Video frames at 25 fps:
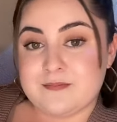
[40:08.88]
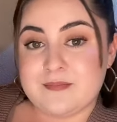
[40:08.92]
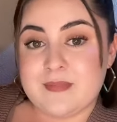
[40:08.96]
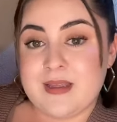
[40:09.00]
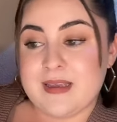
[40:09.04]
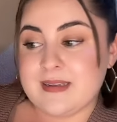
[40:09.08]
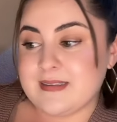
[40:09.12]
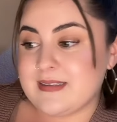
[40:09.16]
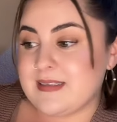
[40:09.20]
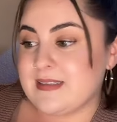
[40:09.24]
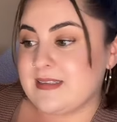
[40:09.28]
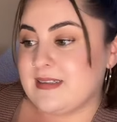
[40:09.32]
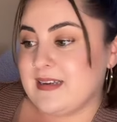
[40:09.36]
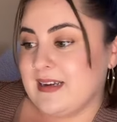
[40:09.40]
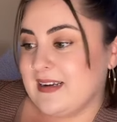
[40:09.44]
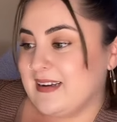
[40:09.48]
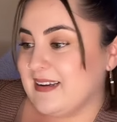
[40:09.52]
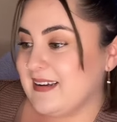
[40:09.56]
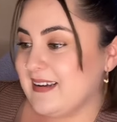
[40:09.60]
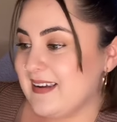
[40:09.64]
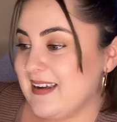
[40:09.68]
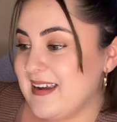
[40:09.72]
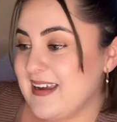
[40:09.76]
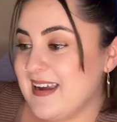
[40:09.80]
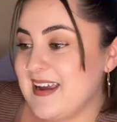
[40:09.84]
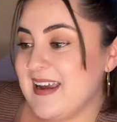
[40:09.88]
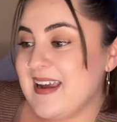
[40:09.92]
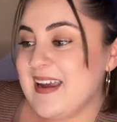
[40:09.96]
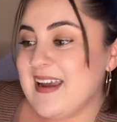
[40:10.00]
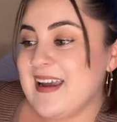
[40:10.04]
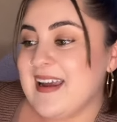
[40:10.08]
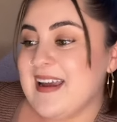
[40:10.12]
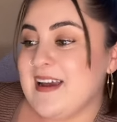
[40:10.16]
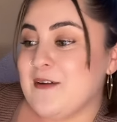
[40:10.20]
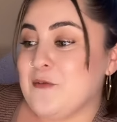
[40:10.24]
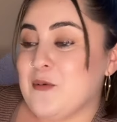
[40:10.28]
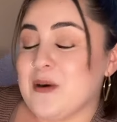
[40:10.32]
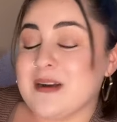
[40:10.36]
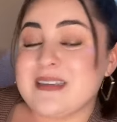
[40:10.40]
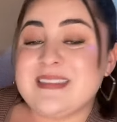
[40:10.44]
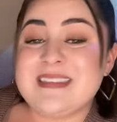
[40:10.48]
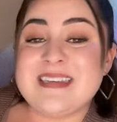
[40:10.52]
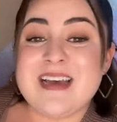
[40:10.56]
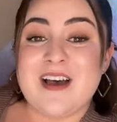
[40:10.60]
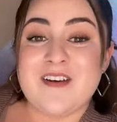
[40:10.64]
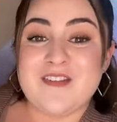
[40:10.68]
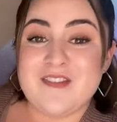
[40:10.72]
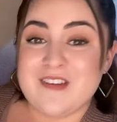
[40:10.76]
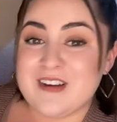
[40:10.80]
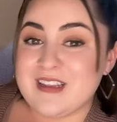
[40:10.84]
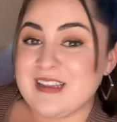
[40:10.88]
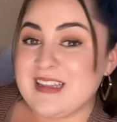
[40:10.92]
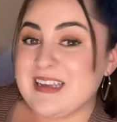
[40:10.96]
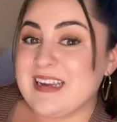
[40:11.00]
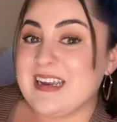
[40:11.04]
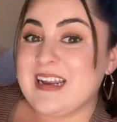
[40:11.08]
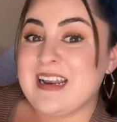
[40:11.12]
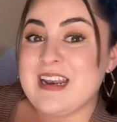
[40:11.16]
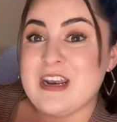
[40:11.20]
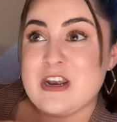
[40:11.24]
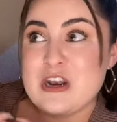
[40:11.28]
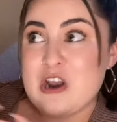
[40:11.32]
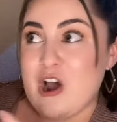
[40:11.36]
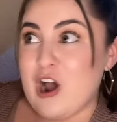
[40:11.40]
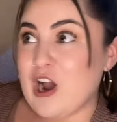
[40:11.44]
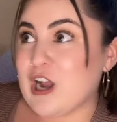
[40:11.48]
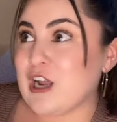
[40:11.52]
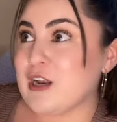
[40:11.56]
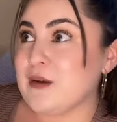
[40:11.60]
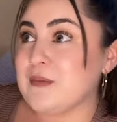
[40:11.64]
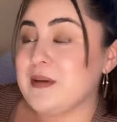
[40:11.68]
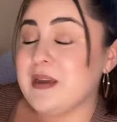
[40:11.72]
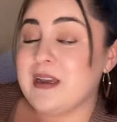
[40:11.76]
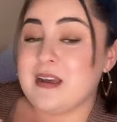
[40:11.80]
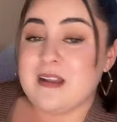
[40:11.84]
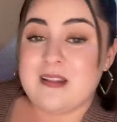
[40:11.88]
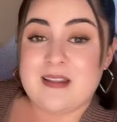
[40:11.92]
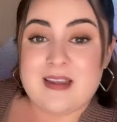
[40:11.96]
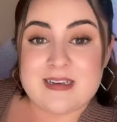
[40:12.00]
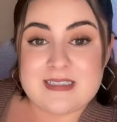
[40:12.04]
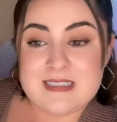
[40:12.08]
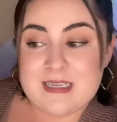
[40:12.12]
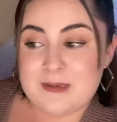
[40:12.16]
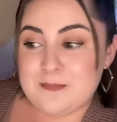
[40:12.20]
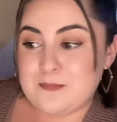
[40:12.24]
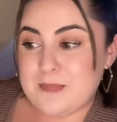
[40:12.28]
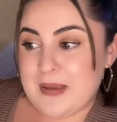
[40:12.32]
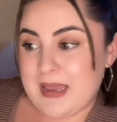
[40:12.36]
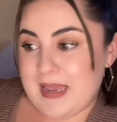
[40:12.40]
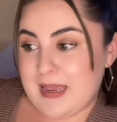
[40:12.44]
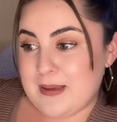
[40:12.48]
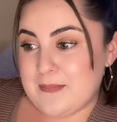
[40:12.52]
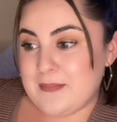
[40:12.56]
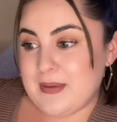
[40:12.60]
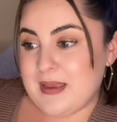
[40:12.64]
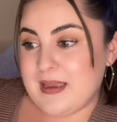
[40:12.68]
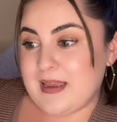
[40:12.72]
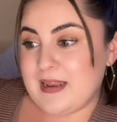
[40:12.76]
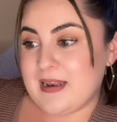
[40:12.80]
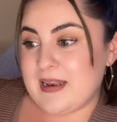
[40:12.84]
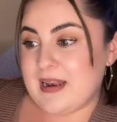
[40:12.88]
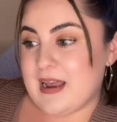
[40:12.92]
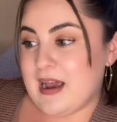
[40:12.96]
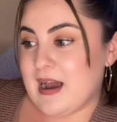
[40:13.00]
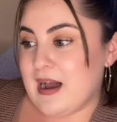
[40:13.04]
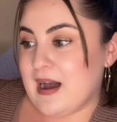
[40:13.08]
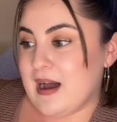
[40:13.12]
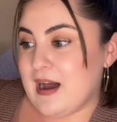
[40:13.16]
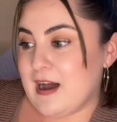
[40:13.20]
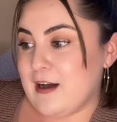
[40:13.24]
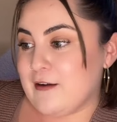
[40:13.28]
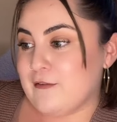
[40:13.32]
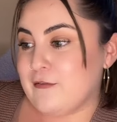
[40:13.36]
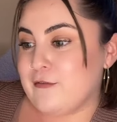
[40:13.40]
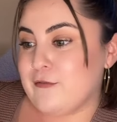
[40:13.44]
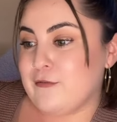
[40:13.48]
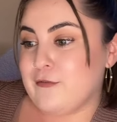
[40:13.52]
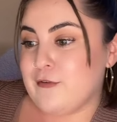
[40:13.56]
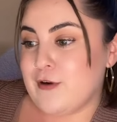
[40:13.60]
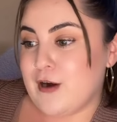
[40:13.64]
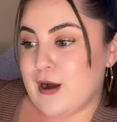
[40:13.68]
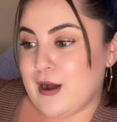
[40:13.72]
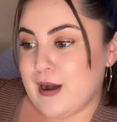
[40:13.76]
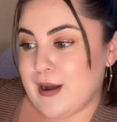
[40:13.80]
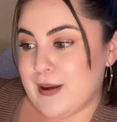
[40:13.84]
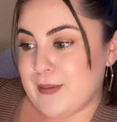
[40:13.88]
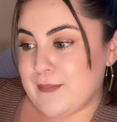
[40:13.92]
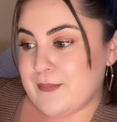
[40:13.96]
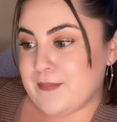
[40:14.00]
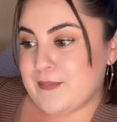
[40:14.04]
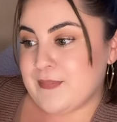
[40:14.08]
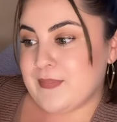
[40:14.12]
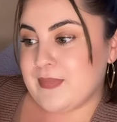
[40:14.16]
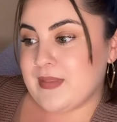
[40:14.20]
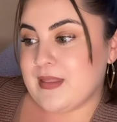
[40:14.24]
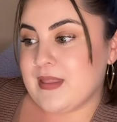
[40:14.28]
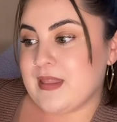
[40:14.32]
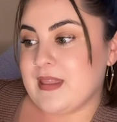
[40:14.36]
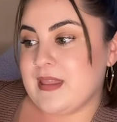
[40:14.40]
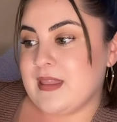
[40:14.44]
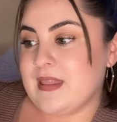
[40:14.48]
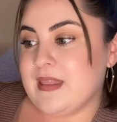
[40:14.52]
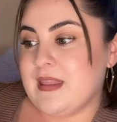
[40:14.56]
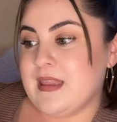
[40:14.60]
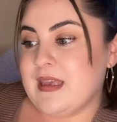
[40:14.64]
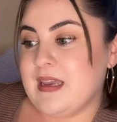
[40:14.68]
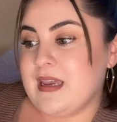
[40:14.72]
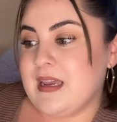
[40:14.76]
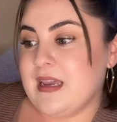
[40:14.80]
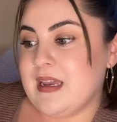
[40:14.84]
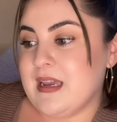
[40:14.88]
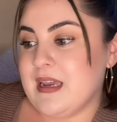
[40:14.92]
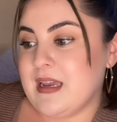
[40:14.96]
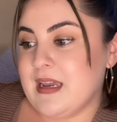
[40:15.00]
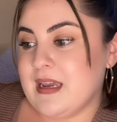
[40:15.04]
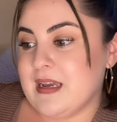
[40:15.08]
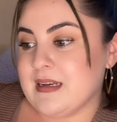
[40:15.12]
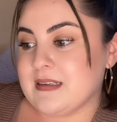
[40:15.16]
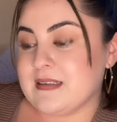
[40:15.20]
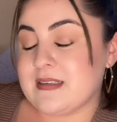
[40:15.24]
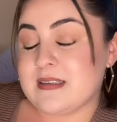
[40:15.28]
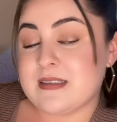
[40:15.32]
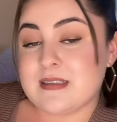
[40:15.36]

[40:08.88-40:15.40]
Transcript: it's we're definitely not going to be collecting payment from the,